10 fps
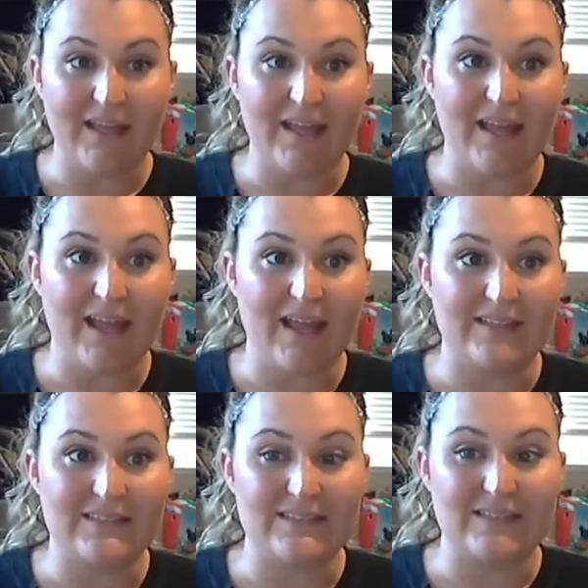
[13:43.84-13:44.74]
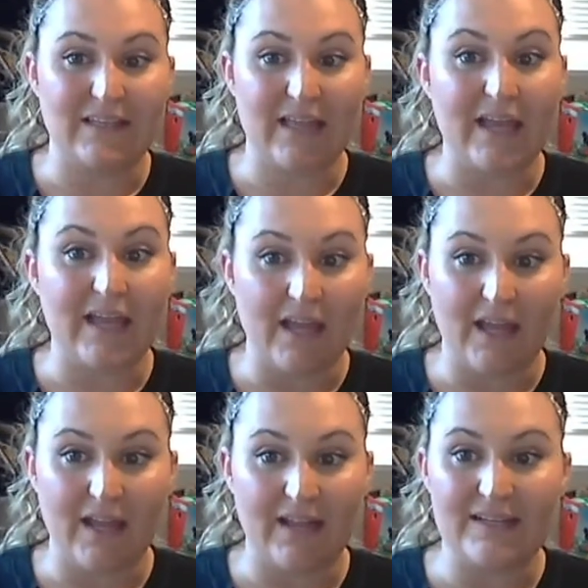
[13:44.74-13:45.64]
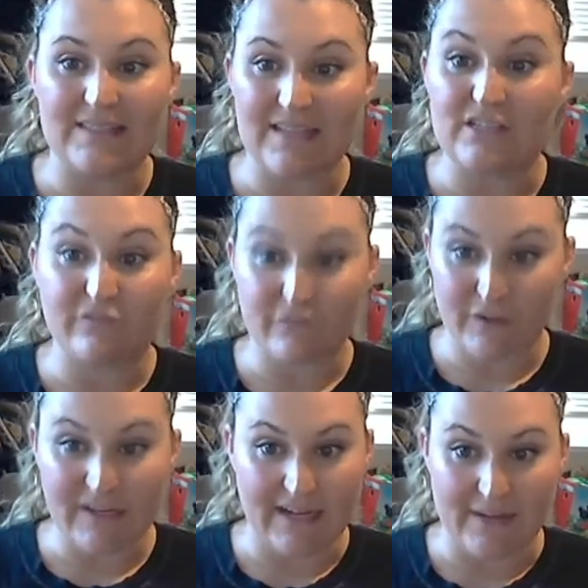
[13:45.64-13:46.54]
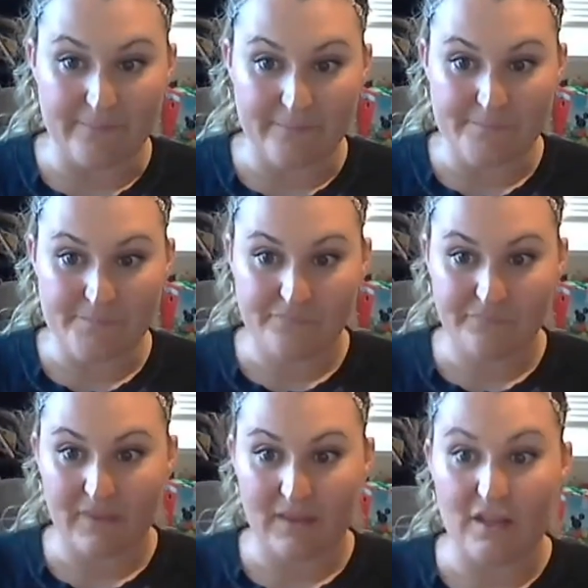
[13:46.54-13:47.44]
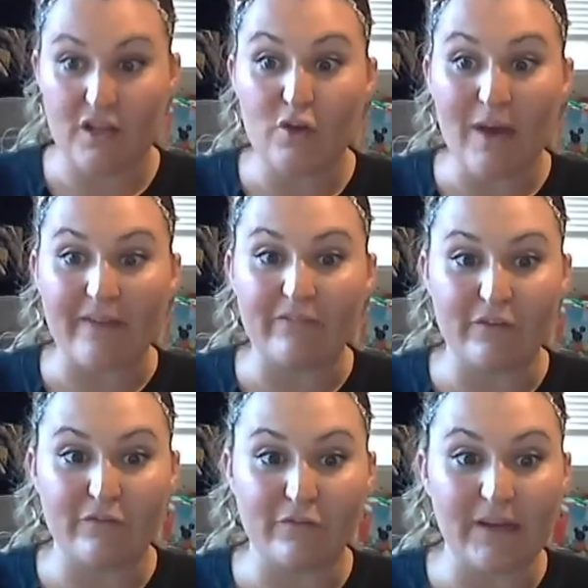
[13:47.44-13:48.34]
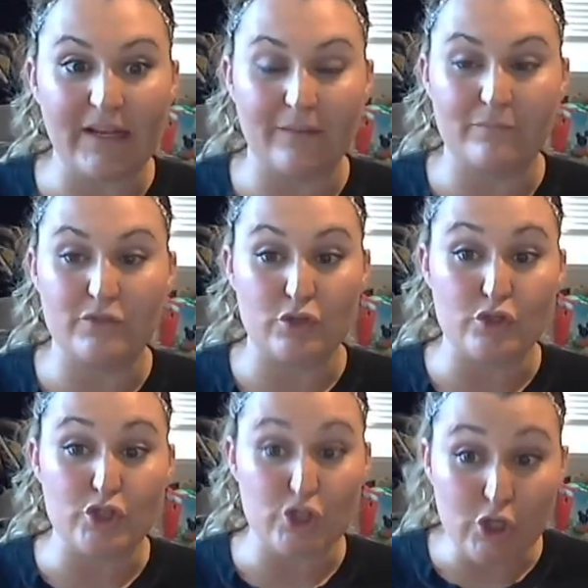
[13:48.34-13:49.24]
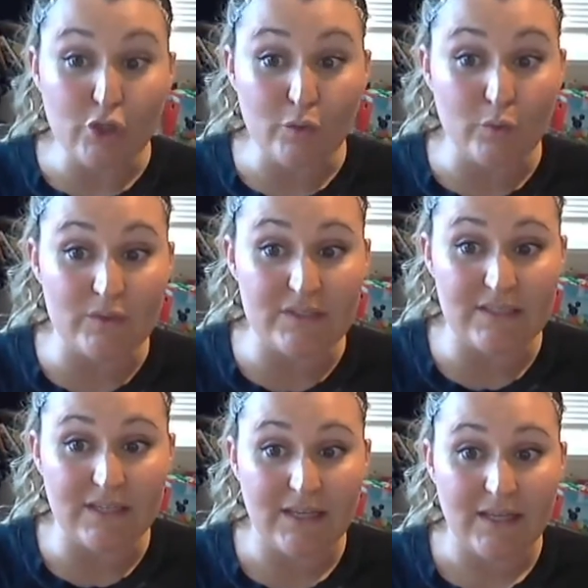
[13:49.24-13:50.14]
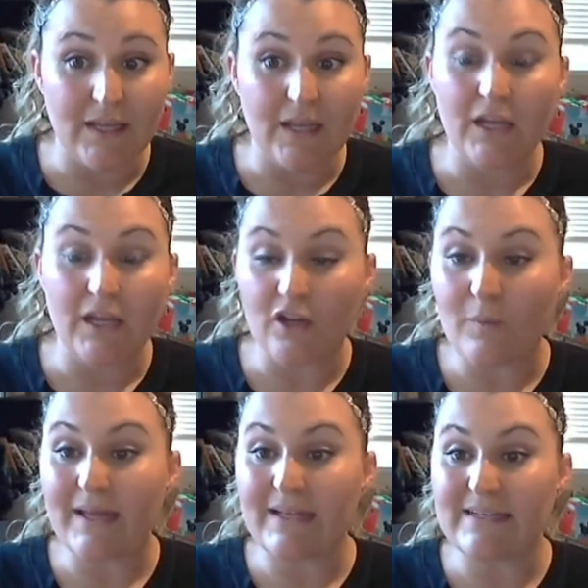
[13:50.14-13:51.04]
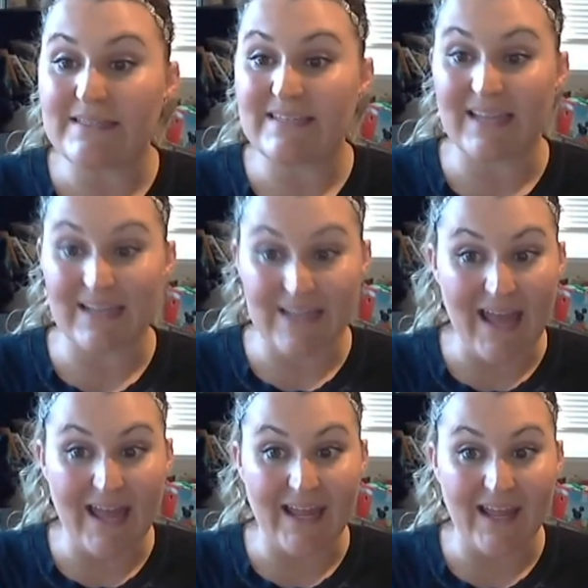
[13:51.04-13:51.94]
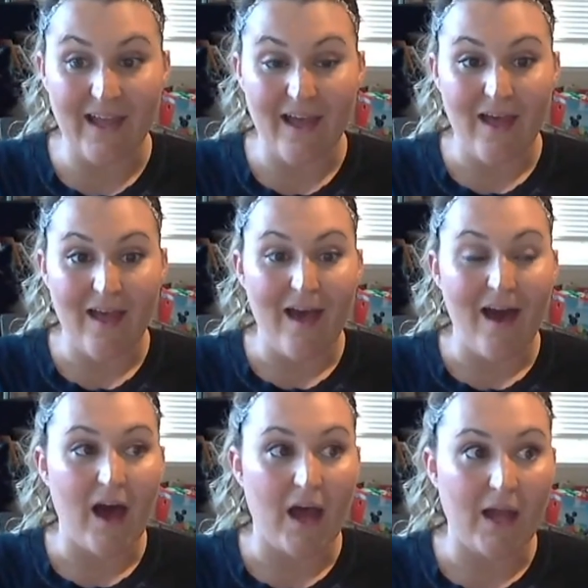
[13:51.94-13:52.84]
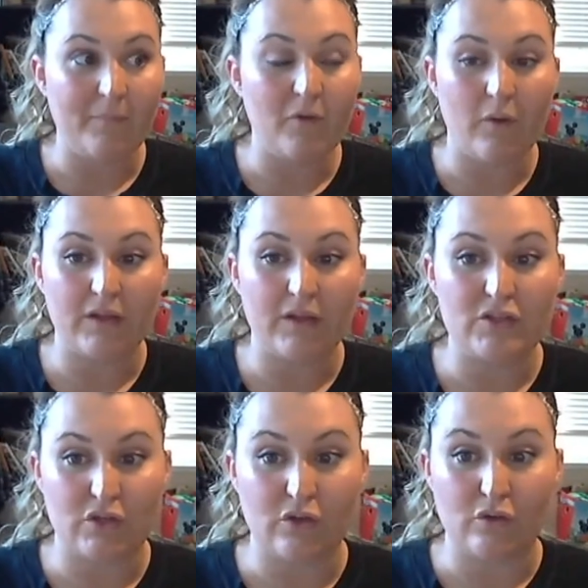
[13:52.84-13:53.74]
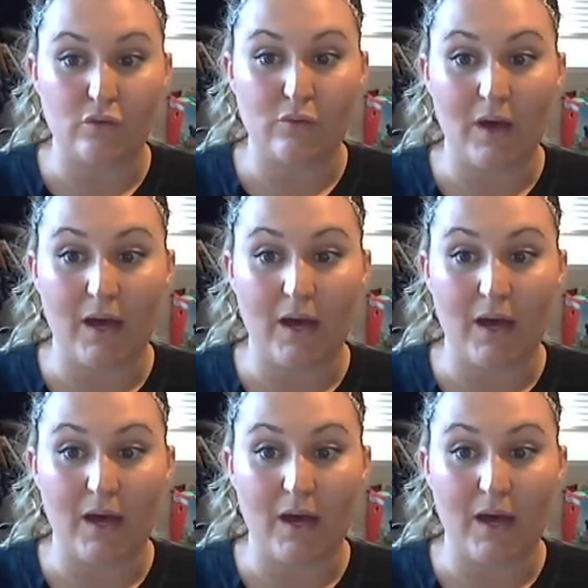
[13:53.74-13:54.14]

it's like, in a sense, freedom. Then you have the freedom to choose, you know what, today I'm going to,